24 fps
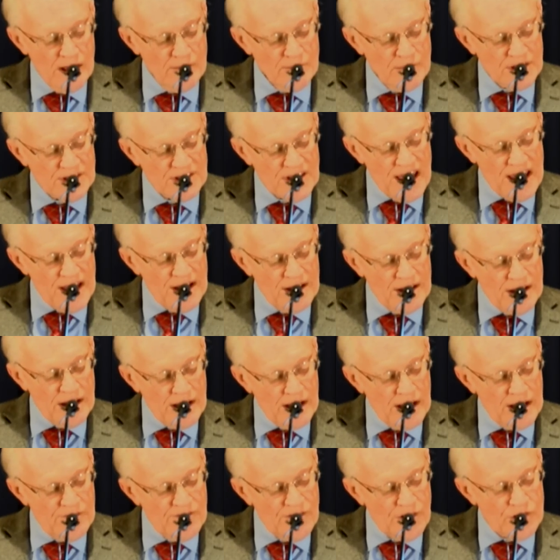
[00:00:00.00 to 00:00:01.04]
But then
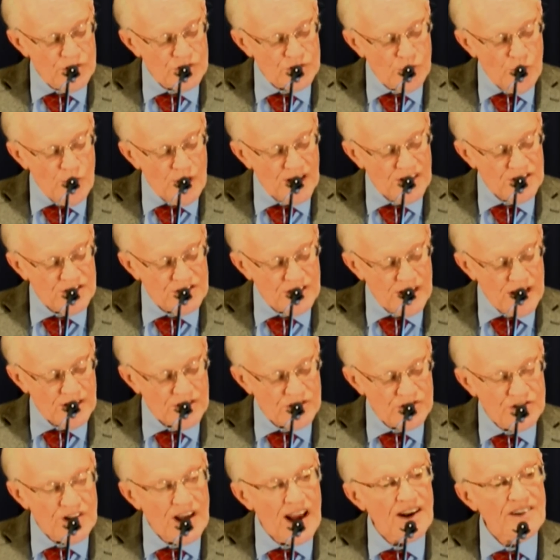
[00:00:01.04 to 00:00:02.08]
in verse
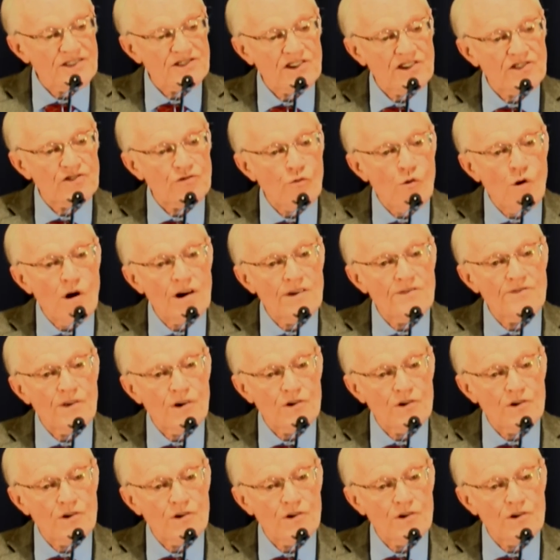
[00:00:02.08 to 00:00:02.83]
26, Genesis 1,